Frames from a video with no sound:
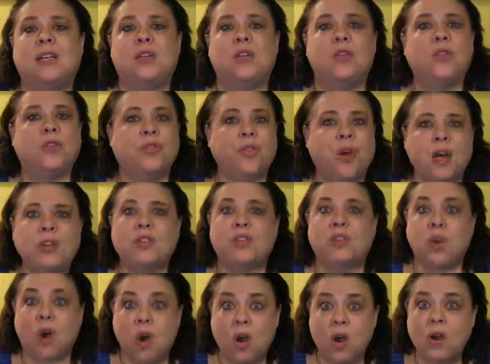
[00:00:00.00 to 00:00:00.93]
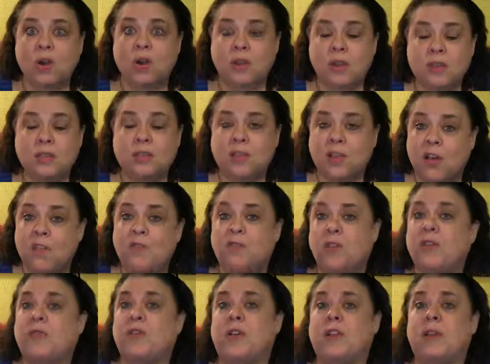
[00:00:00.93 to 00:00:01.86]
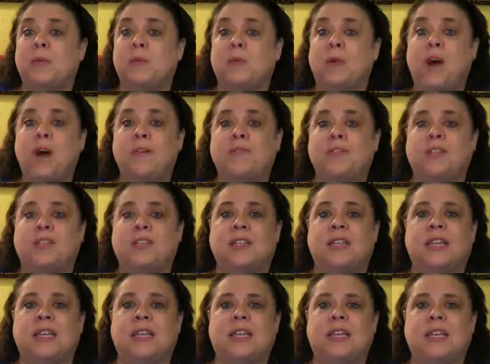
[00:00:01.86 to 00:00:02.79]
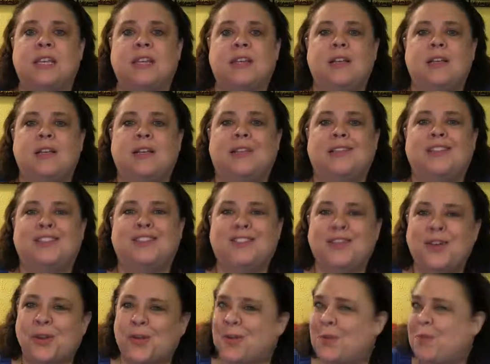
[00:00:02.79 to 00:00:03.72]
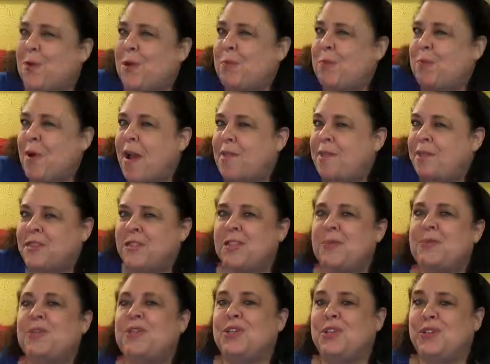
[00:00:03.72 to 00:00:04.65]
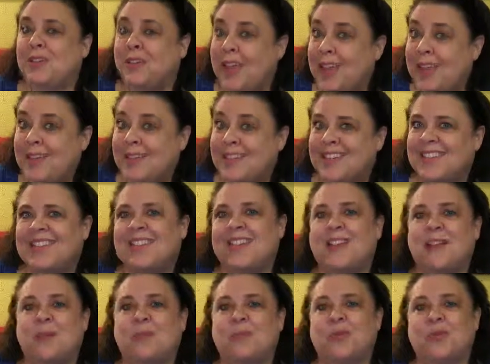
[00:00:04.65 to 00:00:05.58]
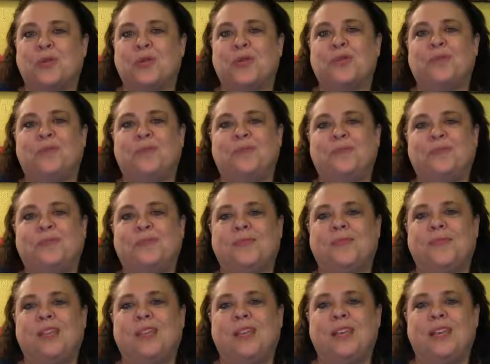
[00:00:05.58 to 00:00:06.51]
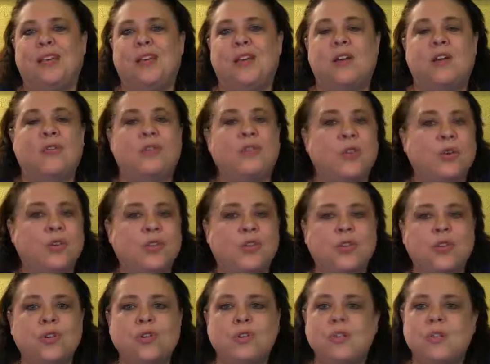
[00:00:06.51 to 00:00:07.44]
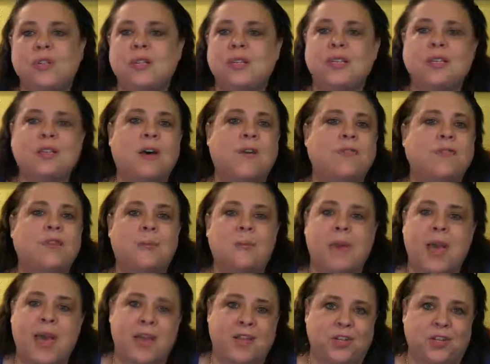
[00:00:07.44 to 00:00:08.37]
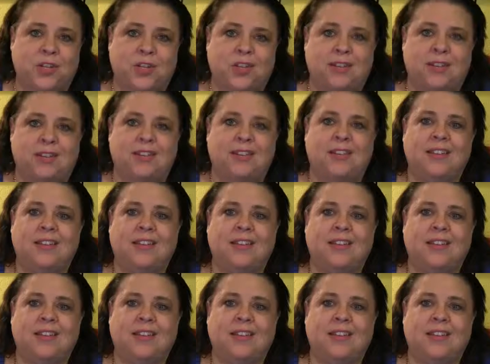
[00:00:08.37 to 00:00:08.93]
Your thoughts are a self-fulfilling prophecy. So, what prophecy would you like to see come true? Nurture self-compassion.